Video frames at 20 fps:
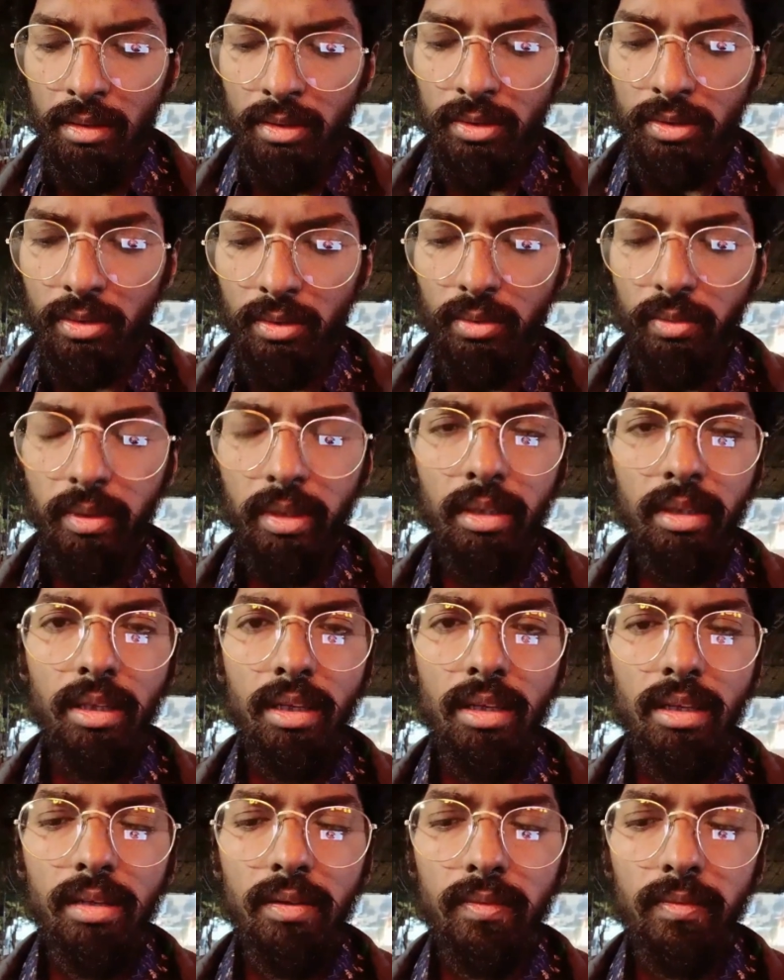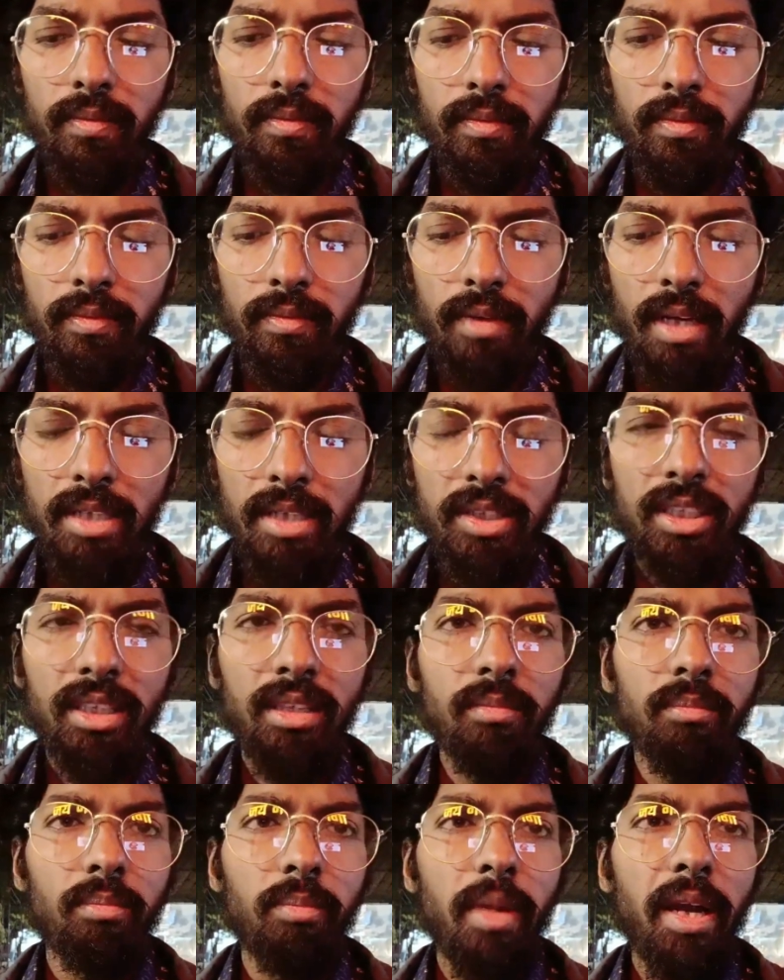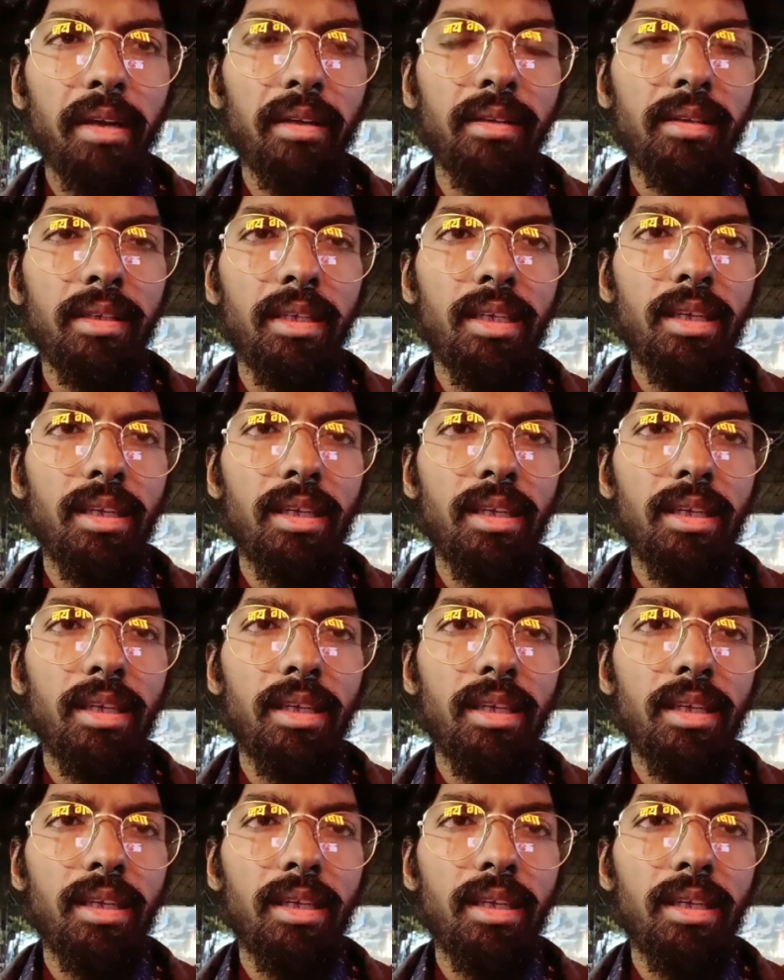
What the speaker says: So during the raging battle